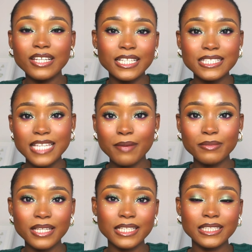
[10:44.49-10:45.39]
like a
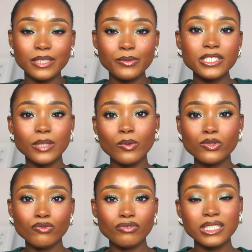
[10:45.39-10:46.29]
timeline in which they want
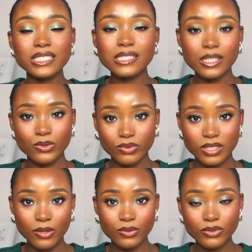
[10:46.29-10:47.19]
to really settle down.